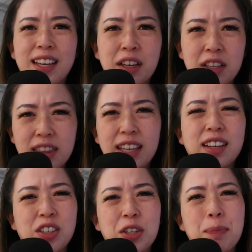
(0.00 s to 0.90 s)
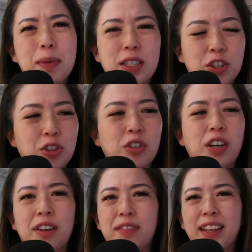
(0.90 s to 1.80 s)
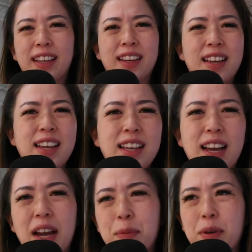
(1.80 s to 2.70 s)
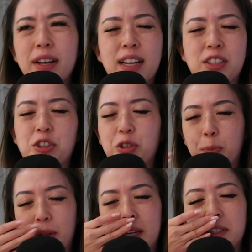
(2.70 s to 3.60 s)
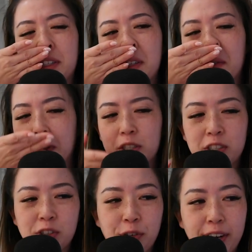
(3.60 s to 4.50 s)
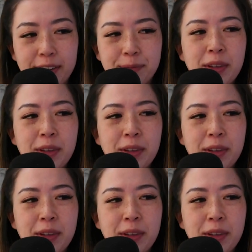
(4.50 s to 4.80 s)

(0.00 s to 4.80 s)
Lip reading: I think, a good mixture of like hybrid and strip lash look, which is great.